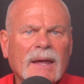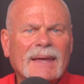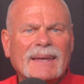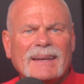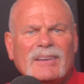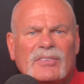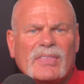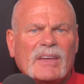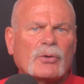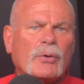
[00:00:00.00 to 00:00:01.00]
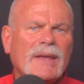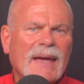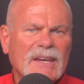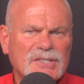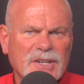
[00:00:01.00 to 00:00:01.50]
It is the
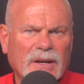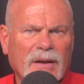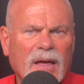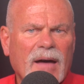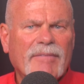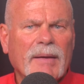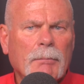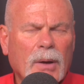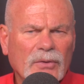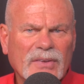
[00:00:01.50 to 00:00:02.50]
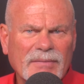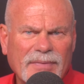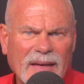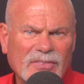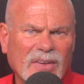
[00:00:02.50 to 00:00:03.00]
creation of a
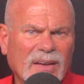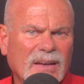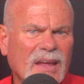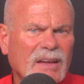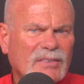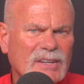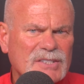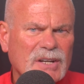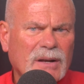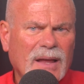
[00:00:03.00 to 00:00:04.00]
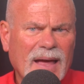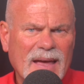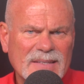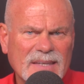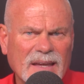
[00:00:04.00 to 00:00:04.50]
multifaceted digital
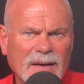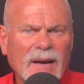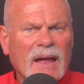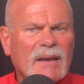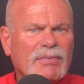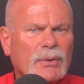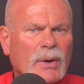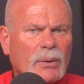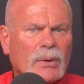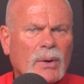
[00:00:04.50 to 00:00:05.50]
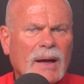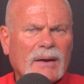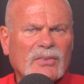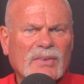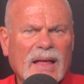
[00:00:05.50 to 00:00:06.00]
asset. And if you don't know how
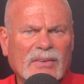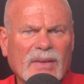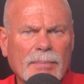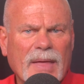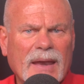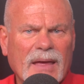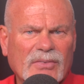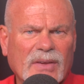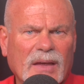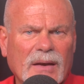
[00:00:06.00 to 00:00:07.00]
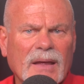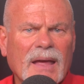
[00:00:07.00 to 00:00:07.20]
to slice up that asset